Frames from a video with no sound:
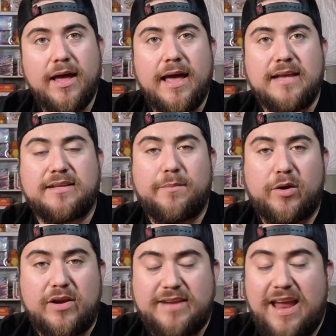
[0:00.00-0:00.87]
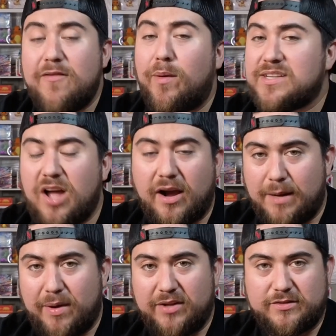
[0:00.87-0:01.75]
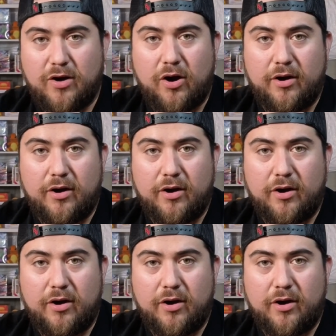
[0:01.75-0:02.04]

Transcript: It's going to be crazy. Everybody's talking about this card.